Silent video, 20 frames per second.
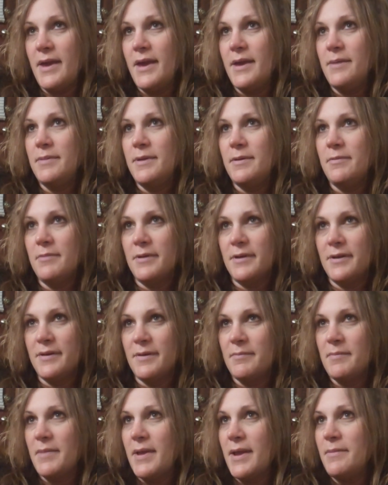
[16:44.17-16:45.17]
maybe one,
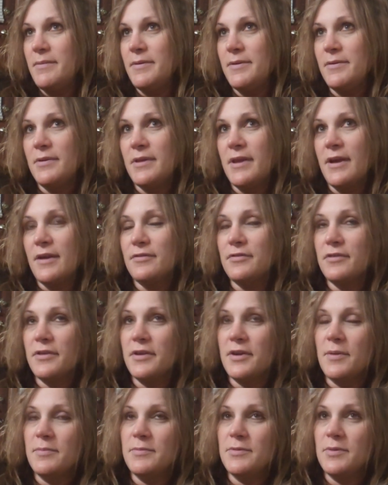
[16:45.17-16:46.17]
maybe you would actually
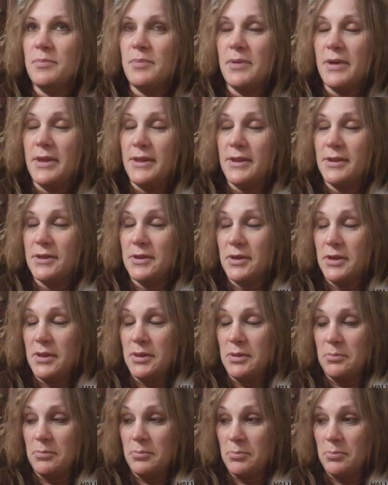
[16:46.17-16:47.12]
come to bed at night.